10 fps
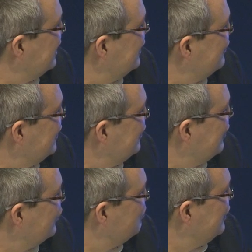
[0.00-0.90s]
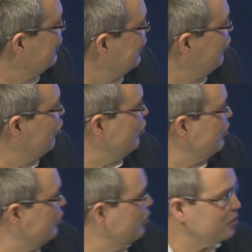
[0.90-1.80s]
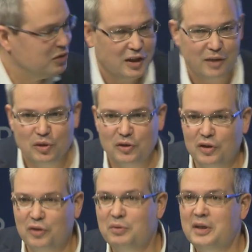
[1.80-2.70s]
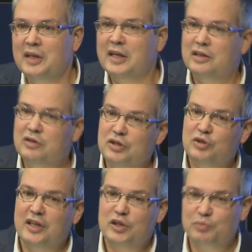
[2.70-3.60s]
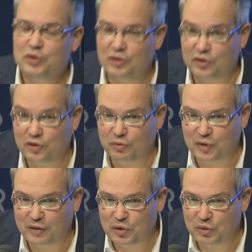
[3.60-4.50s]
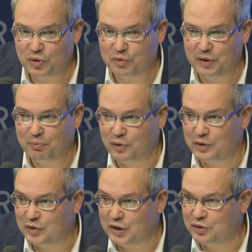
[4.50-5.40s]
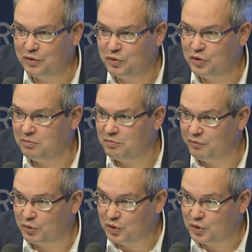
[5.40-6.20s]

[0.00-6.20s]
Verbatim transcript: and it has been a long, long time ago, and these statements are sometimes used by politicians for